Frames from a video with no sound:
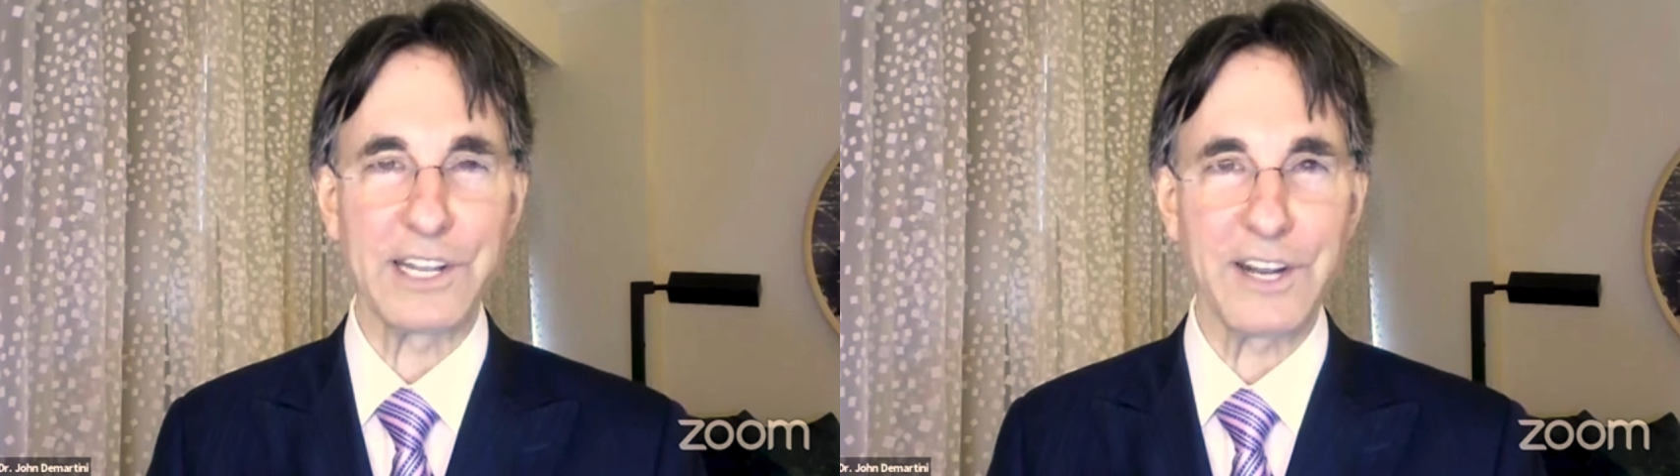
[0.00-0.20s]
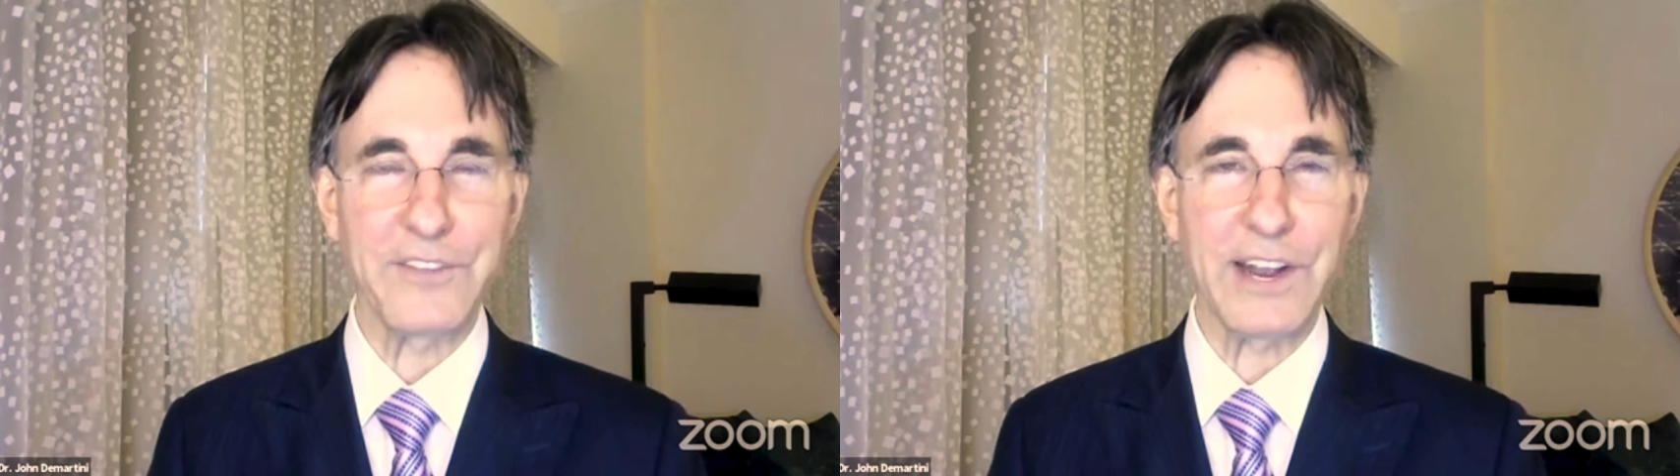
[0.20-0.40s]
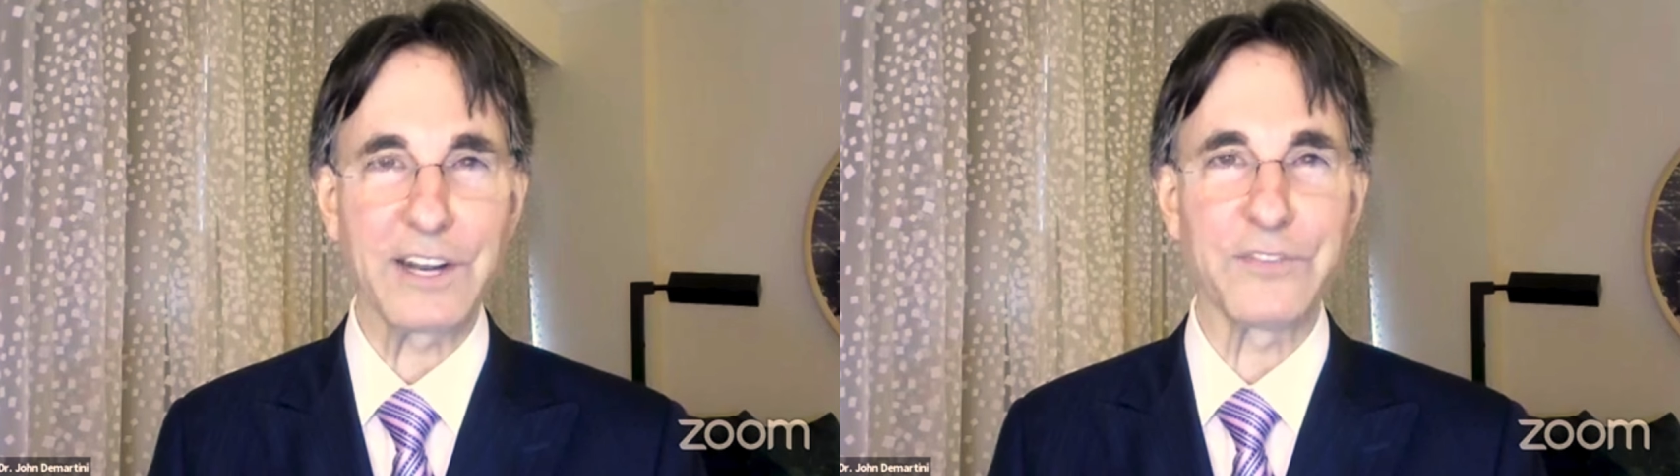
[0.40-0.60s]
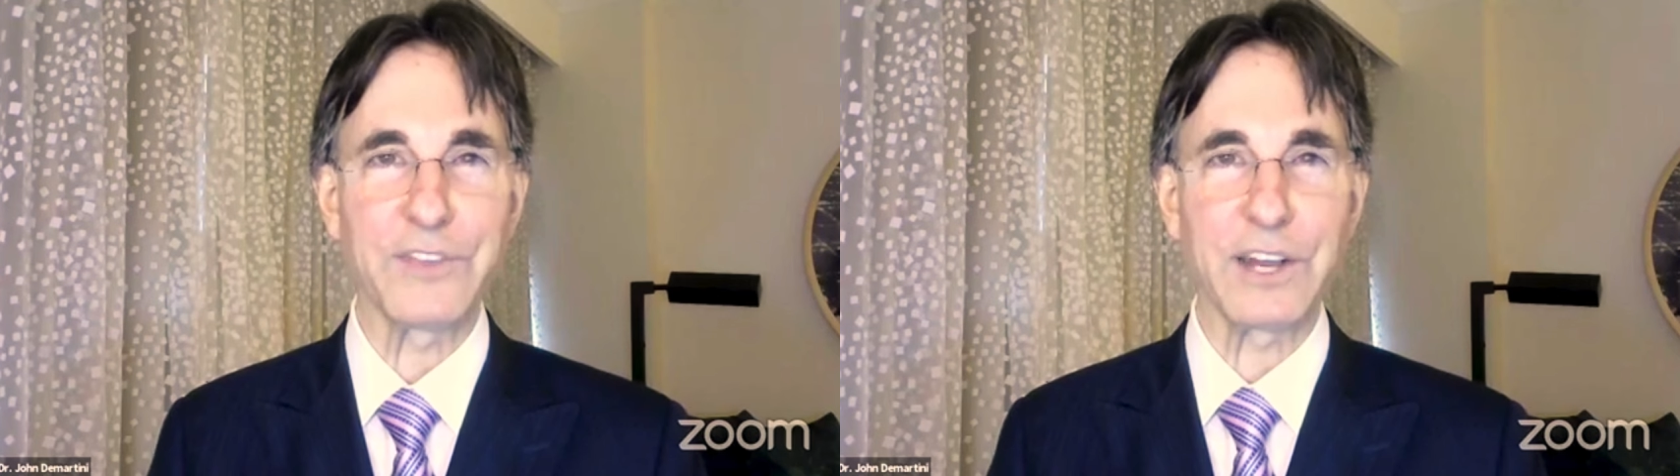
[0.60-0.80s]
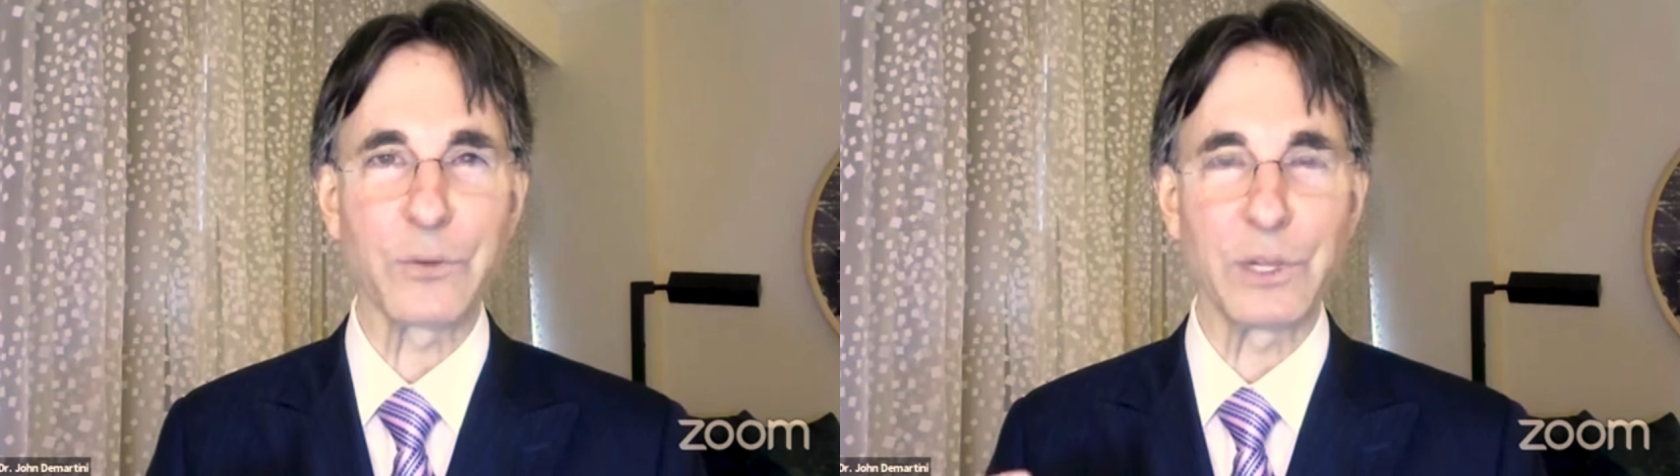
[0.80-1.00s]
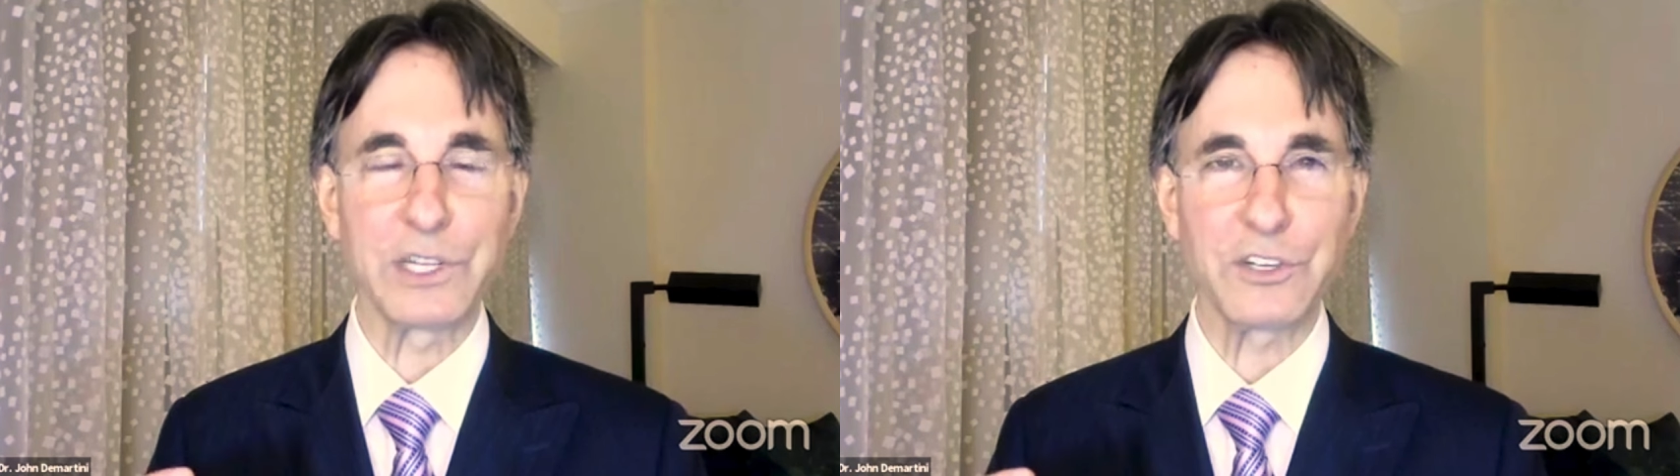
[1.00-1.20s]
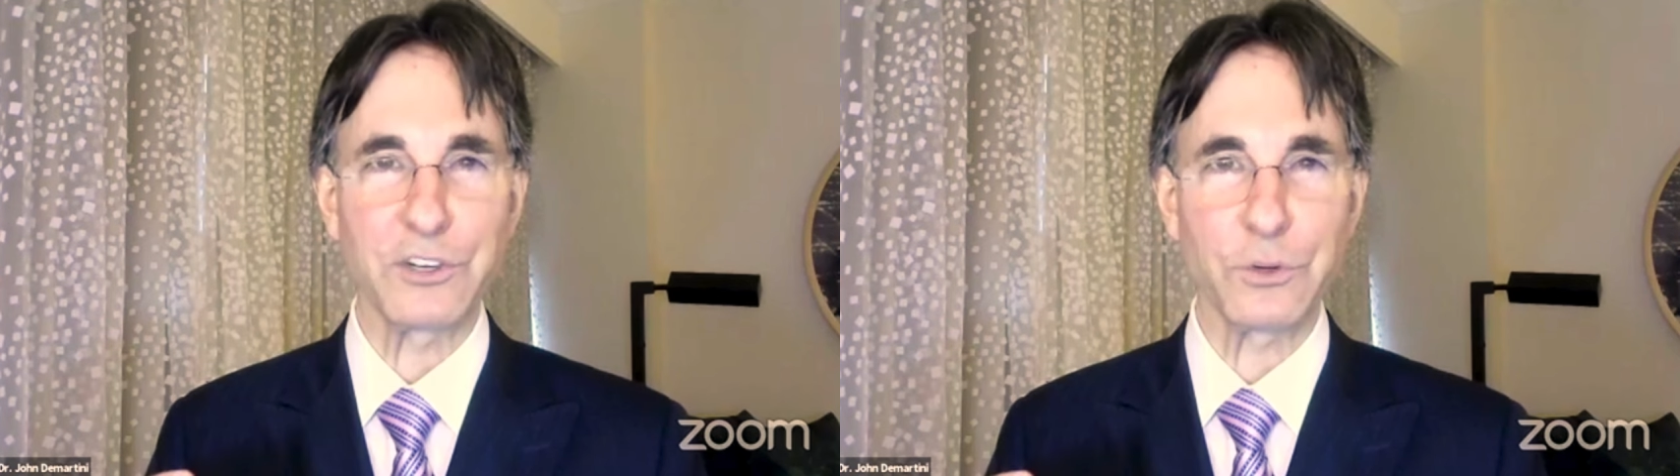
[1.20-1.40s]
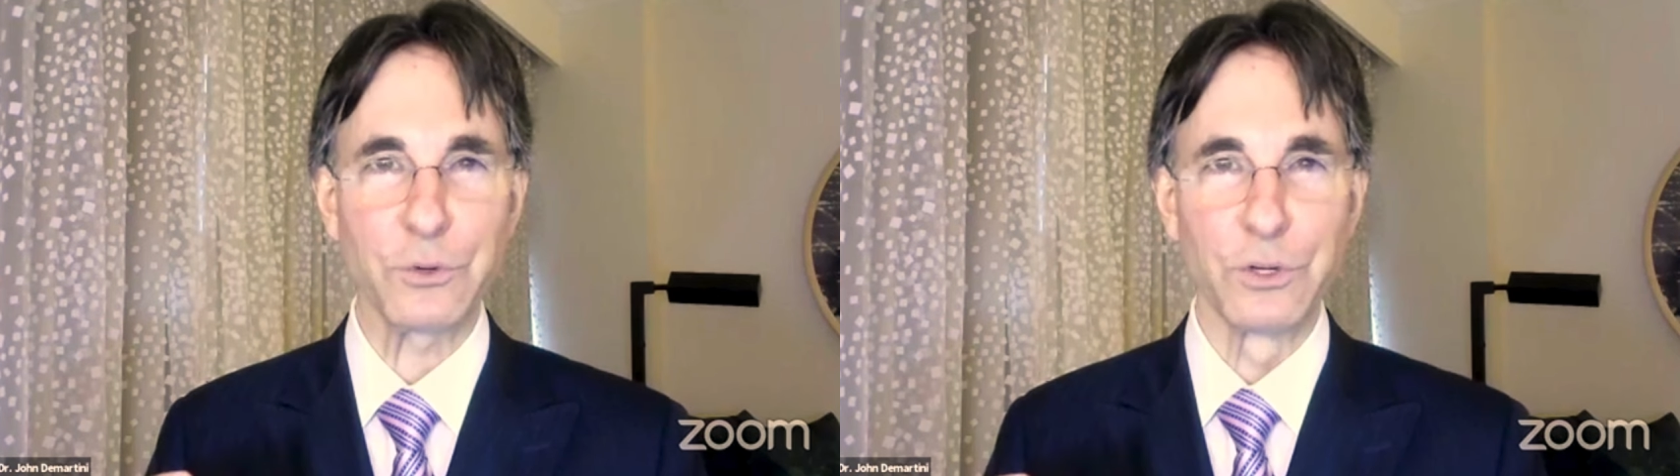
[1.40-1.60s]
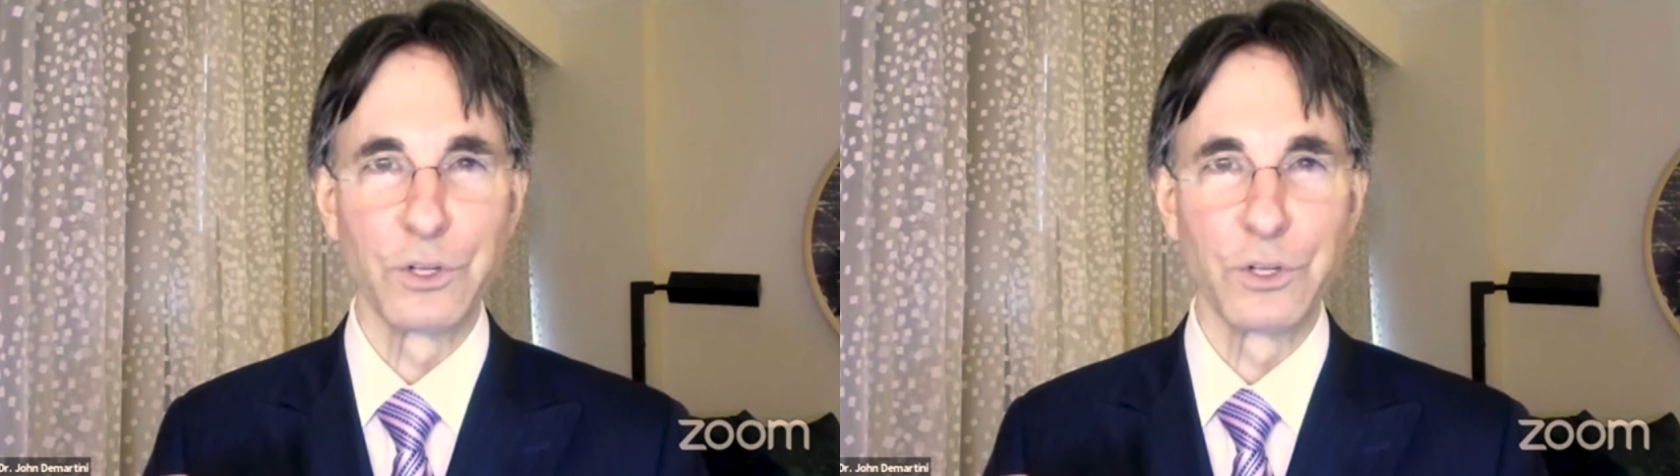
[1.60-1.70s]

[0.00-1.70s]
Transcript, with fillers: innovative, that are willing to